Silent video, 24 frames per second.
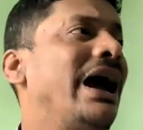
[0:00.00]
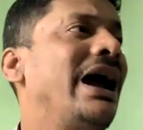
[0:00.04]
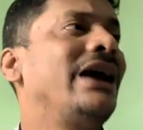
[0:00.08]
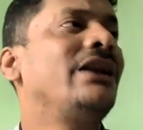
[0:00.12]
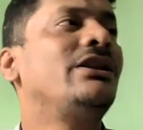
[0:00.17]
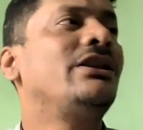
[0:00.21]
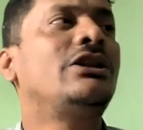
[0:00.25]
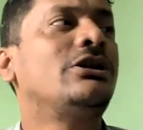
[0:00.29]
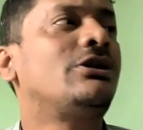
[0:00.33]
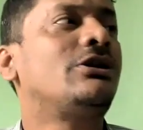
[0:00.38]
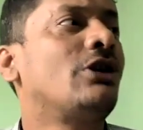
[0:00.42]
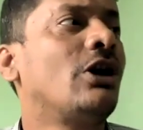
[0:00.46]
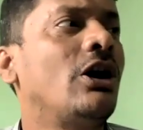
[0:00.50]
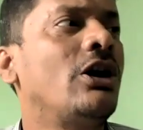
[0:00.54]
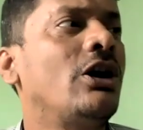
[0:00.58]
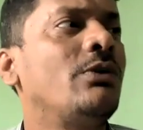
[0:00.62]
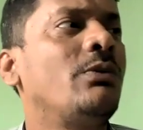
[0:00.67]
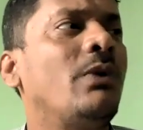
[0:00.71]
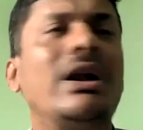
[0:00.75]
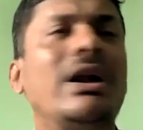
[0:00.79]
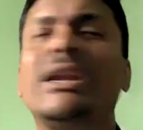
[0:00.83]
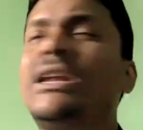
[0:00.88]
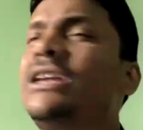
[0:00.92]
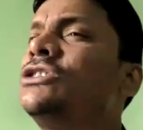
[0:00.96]
And the third
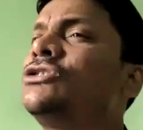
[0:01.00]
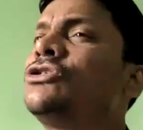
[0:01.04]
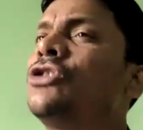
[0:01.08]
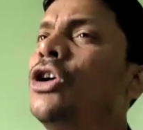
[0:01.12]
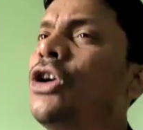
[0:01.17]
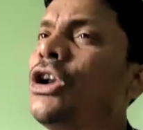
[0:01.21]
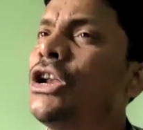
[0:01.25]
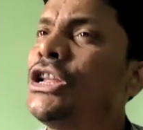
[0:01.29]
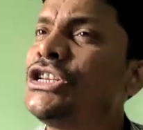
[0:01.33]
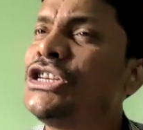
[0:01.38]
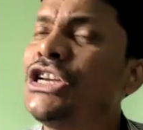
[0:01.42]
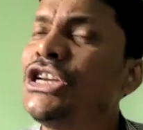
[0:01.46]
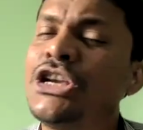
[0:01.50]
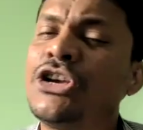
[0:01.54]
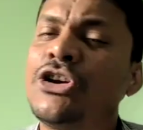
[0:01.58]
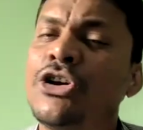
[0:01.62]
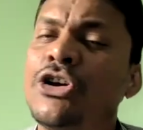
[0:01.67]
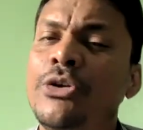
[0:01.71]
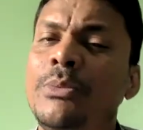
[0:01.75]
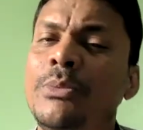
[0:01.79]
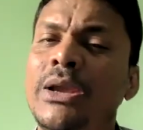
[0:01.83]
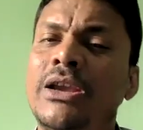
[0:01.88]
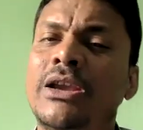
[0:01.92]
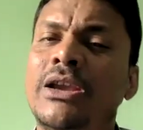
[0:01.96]
one is called as
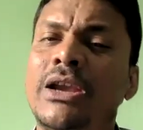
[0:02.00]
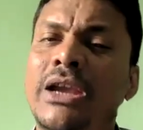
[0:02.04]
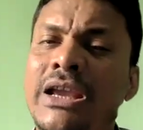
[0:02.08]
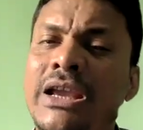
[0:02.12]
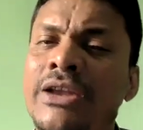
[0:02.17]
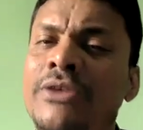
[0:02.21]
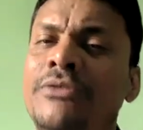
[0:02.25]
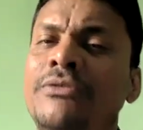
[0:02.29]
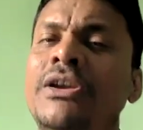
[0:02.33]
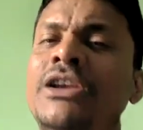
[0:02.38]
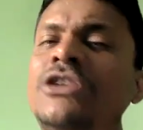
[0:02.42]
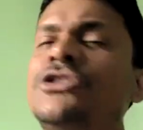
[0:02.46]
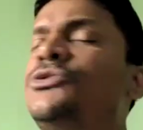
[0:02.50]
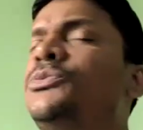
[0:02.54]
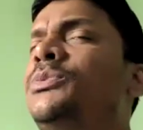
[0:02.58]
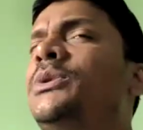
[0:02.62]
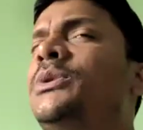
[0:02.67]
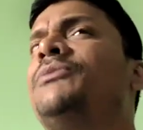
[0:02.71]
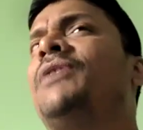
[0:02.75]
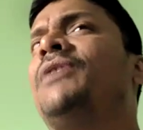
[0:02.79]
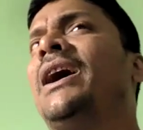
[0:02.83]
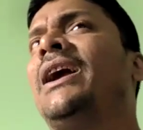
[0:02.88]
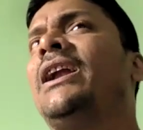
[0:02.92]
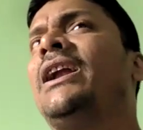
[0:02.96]
economic, in which
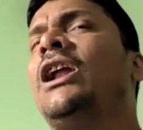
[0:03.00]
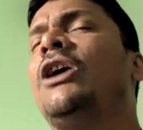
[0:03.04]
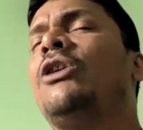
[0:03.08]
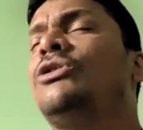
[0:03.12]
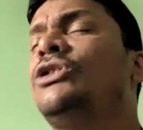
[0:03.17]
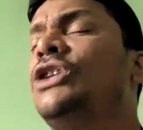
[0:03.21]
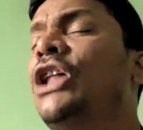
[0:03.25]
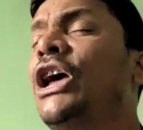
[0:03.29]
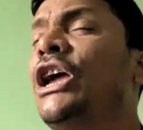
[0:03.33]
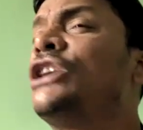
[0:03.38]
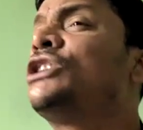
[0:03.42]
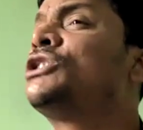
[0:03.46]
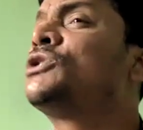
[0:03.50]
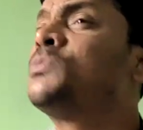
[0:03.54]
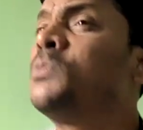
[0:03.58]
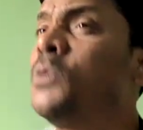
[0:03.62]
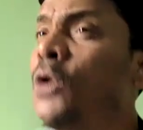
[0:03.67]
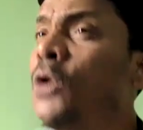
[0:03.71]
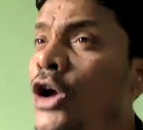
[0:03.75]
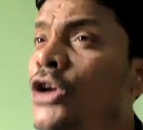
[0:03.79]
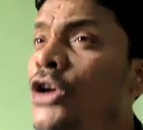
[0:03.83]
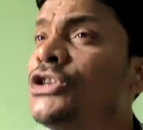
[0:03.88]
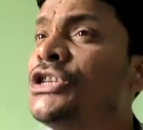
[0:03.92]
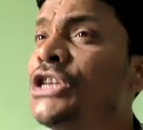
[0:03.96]
we find out the
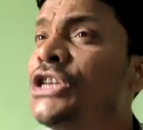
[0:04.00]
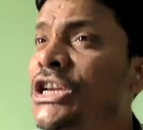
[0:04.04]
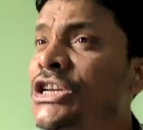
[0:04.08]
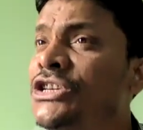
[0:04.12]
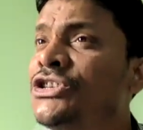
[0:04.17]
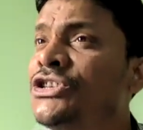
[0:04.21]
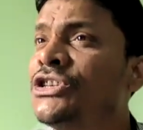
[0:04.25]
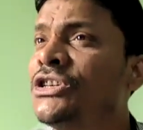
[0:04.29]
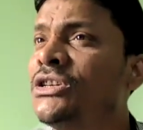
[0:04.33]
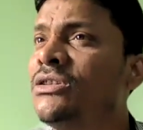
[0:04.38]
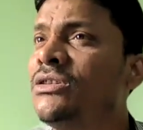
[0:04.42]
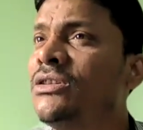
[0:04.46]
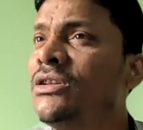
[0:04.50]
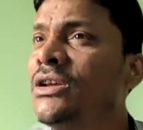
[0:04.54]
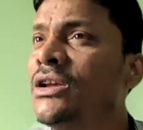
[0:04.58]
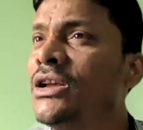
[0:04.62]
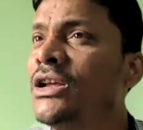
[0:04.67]
exploitation